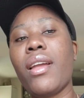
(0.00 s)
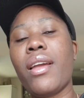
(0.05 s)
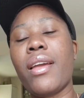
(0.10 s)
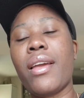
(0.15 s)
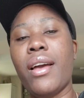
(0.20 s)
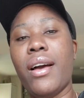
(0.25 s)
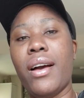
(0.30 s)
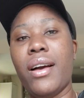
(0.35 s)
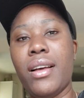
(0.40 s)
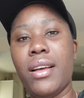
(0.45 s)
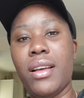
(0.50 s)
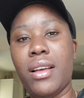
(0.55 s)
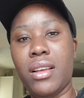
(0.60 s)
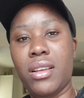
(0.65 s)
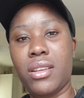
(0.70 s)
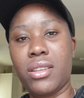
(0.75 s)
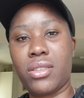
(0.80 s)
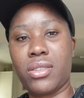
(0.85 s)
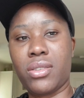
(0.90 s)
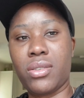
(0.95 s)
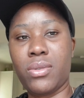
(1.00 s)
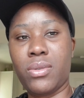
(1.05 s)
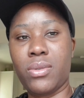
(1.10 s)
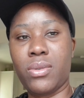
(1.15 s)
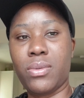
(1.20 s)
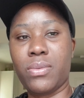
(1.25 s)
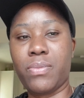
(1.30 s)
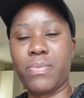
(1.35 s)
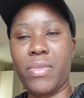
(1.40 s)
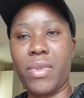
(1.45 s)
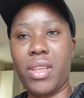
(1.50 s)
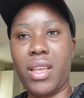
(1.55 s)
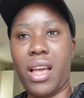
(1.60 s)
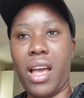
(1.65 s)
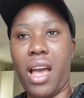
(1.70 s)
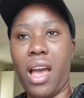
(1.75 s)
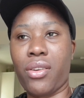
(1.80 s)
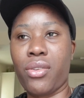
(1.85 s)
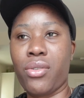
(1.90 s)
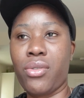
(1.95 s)
Yeah, so
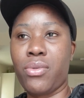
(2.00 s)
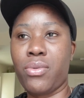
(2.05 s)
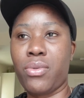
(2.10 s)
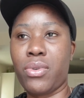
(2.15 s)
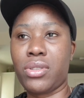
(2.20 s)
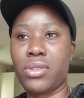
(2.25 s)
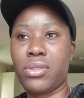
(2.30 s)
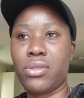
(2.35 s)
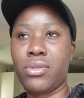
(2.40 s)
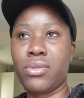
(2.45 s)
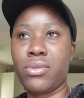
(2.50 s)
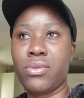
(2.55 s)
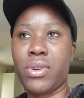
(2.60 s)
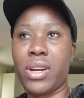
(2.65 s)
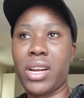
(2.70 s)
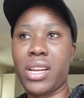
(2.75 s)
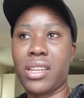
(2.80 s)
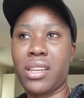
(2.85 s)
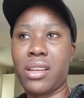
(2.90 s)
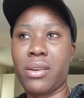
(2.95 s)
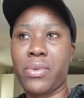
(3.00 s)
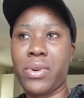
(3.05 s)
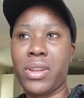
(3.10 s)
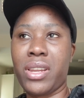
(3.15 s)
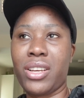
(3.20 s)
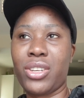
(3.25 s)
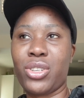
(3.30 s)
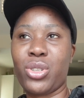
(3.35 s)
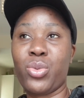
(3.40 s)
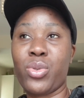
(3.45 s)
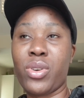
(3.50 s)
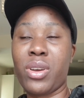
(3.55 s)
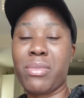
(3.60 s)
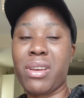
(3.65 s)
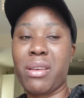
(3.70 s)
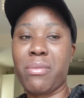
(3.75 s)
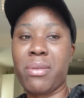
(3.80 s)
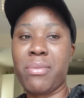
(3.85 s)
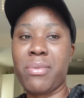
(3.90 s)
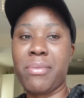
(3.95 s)
I don't know what to do right now, whether I should wear
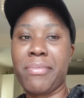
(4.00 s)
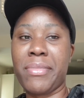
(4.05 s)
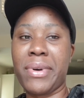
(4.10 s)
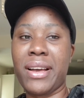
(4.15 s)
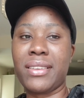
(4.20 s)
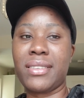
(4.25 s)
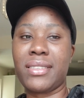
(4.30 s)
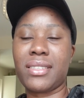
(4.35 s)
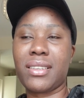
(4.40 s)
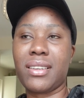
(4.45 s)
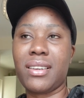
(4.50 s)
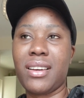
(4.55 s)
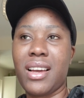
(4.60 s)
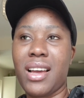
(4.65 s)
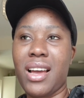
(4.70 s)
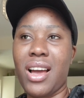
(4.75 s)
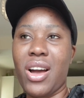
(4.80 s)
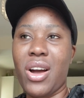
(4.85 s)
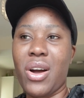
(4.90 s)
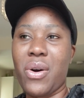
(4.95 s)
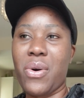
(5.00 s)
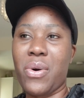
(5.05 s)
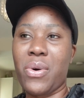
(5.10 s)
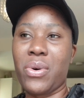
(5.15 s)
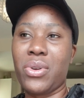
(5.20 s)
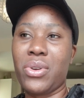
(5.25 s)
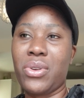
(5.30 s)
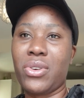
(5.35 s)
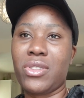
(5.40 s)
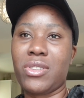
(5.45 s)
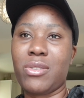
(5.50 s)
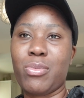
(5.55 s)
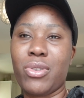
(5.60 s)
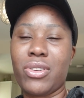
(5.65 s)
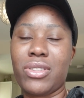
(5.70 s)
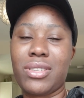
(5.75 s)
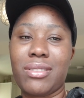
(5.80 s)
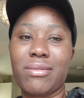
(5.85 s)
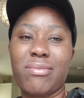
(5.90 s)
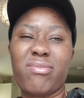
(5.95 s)
my baby mask or not,
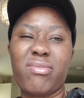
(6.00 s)
but